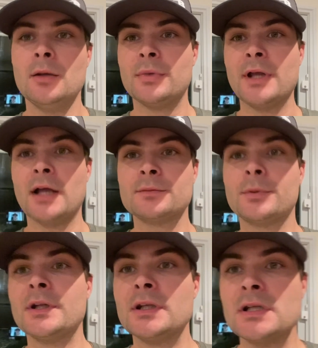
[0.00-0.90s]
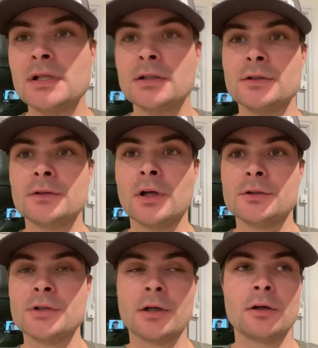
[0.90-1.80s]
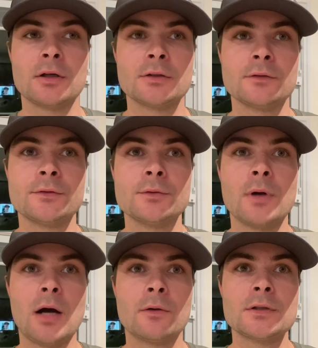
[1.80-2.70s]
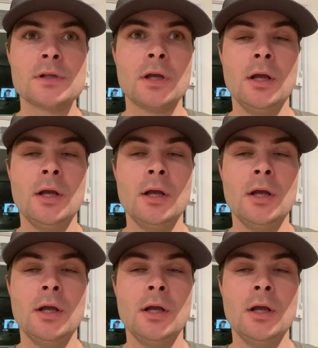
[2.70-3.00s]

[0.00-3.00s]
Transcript: But yeah, it's pretty easy, just got to check on it a few hours.